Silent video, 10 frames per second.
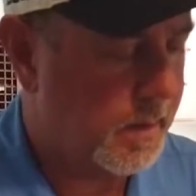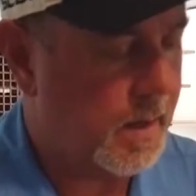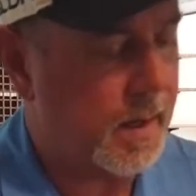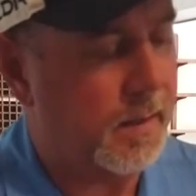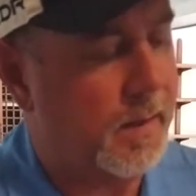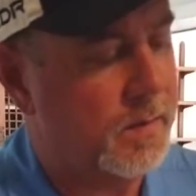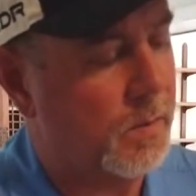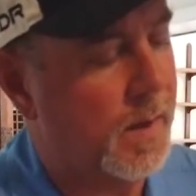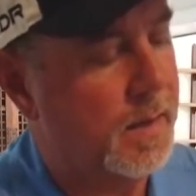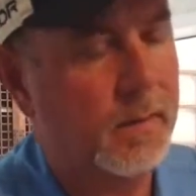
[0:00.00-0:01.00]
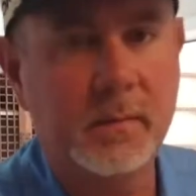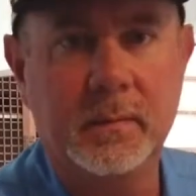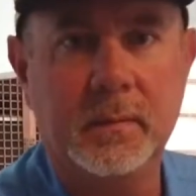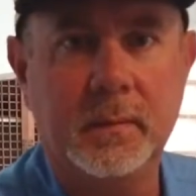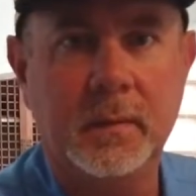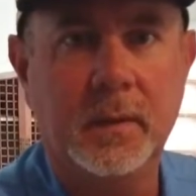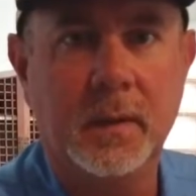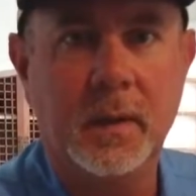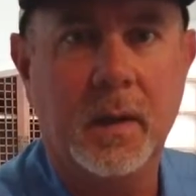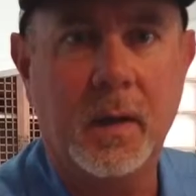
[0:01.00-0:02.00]
Cut it this way,
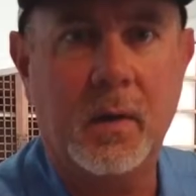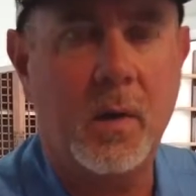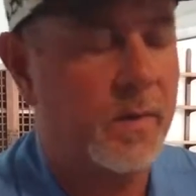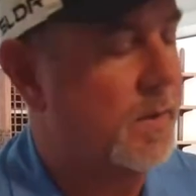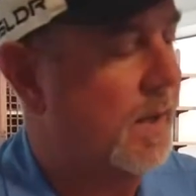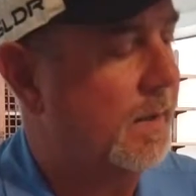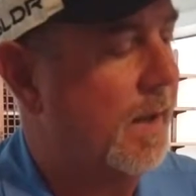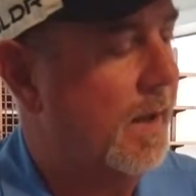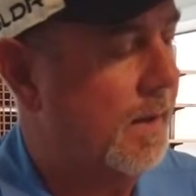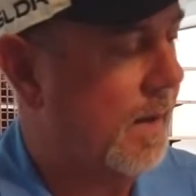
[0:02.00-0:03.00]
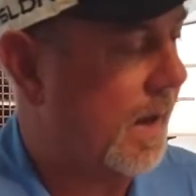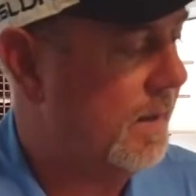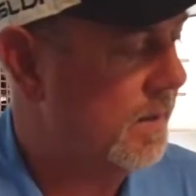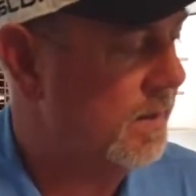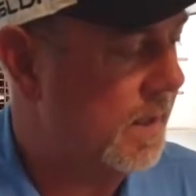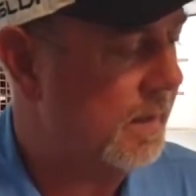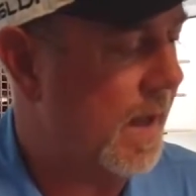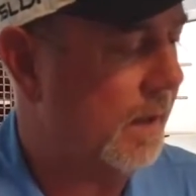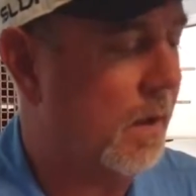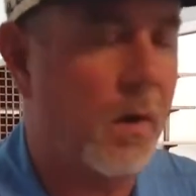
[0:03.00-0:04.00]
across like that. I just did
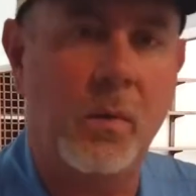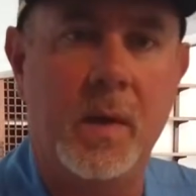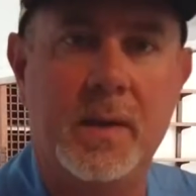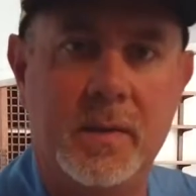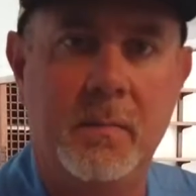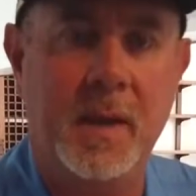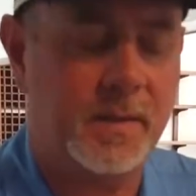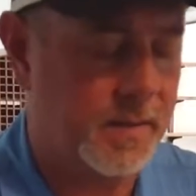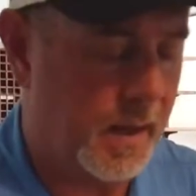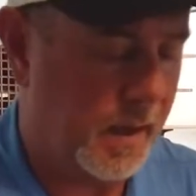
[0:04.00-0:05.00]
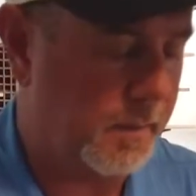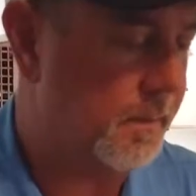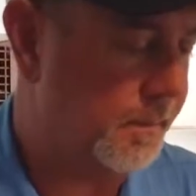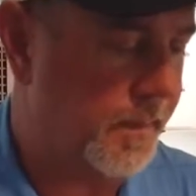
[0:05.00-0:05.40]
that long ways and messed up.